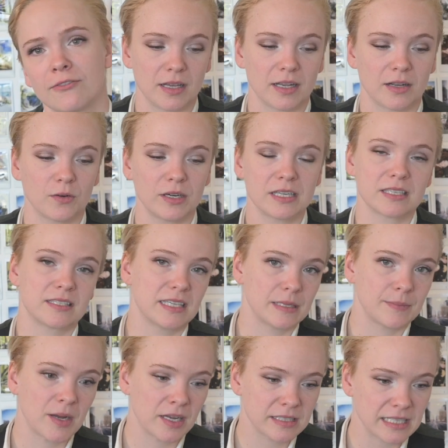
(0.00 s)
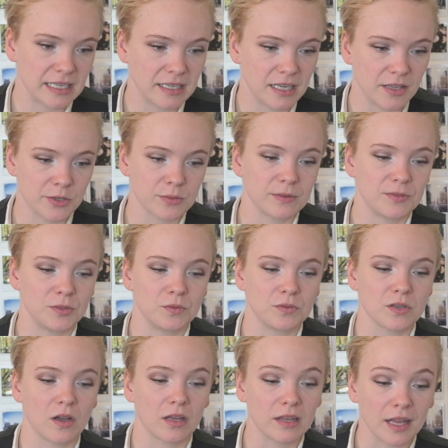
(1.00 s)
According to Cinemot and other reviews
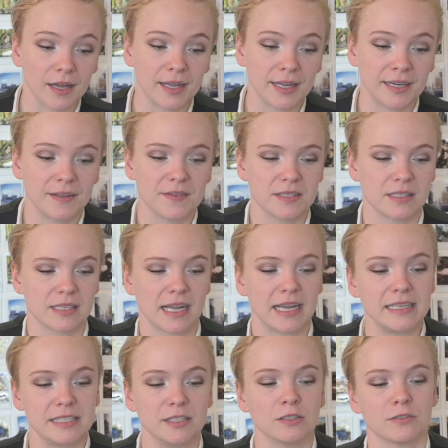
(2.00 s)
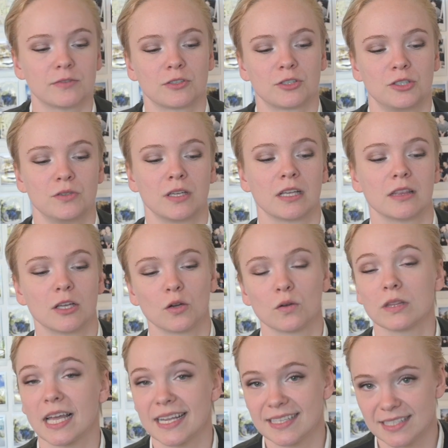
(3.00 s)
online, this is ideal for shooting low
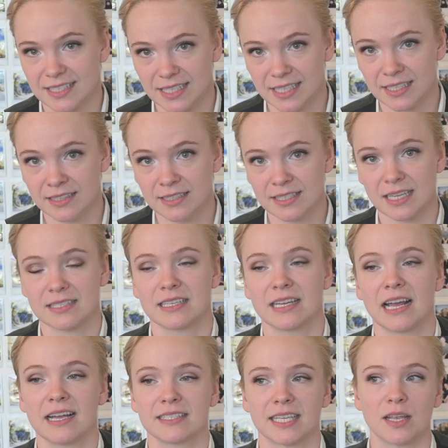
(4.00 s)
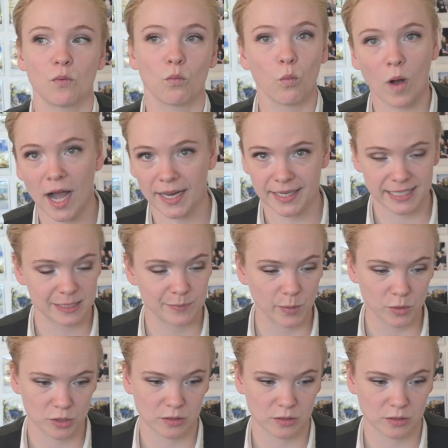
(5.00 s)
light scenes as it has a wide exposure